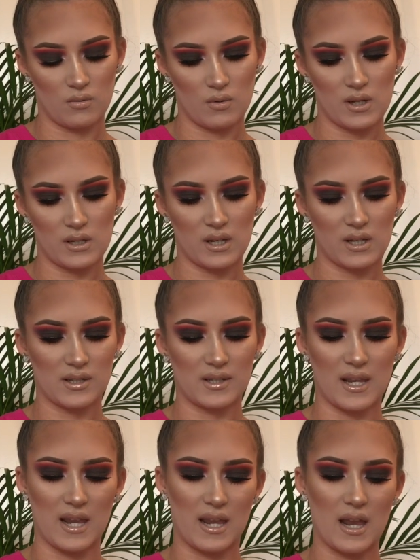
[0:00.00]
where did I
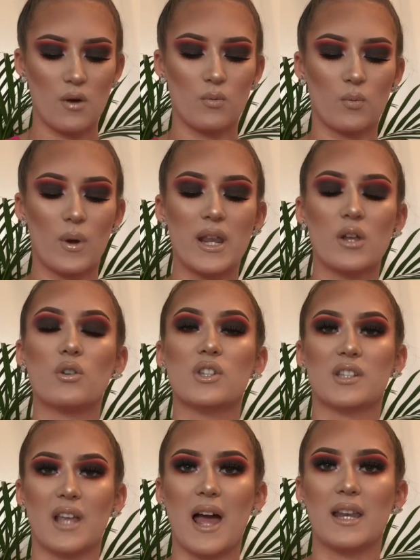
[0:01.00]
see? Oh, when it got
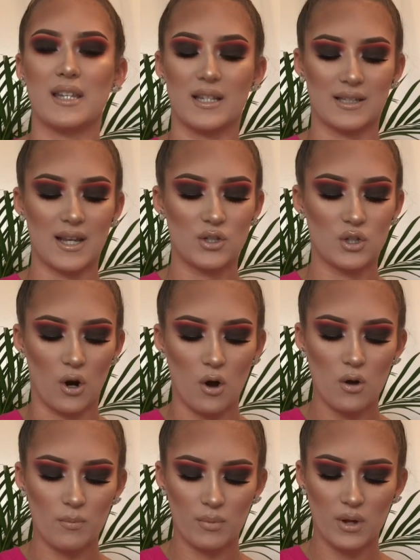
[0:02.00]
scanned, it said
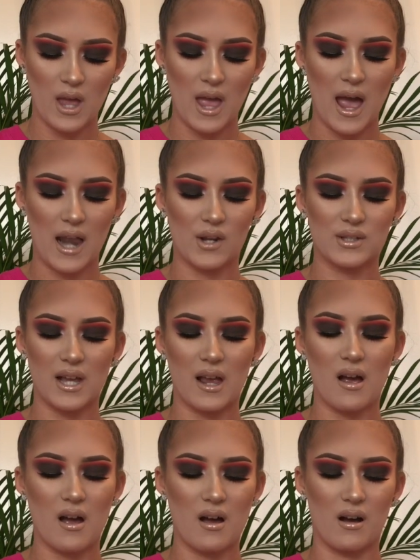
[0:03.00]
top. And I was like,
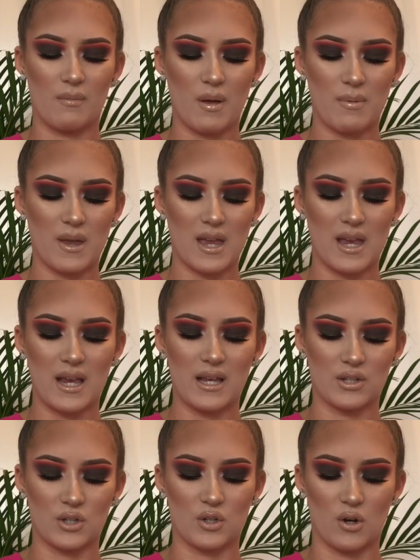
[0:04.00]
oh, maybe it
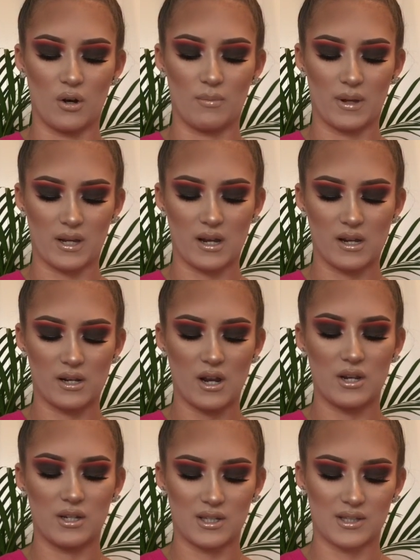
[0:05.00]
is a top. Like, I can
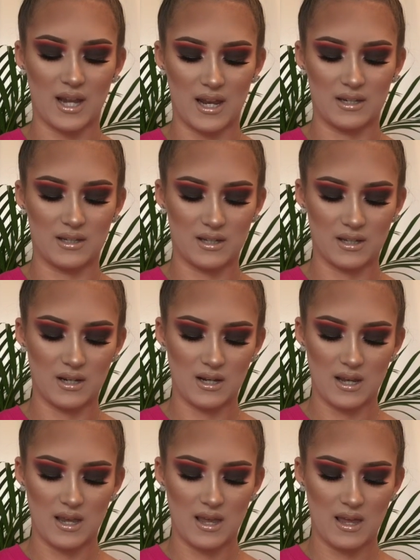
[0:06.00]
understand
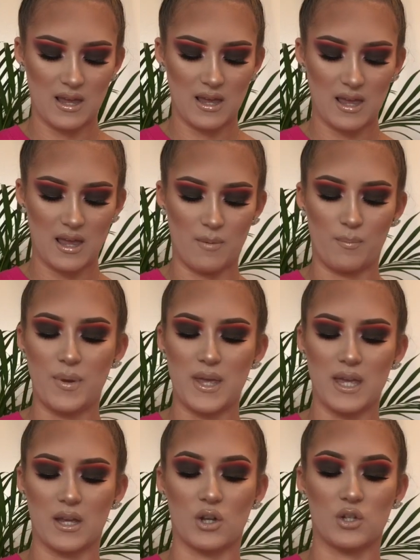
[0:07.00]
it
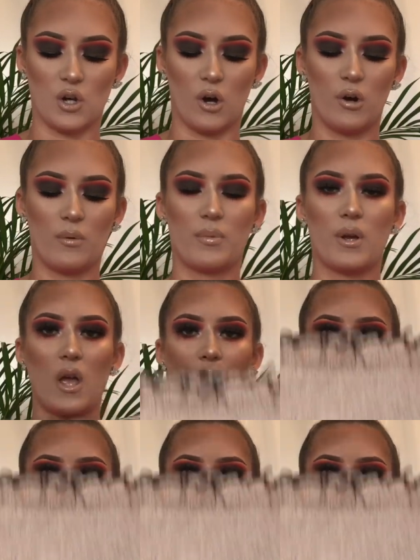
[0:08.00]
being a top.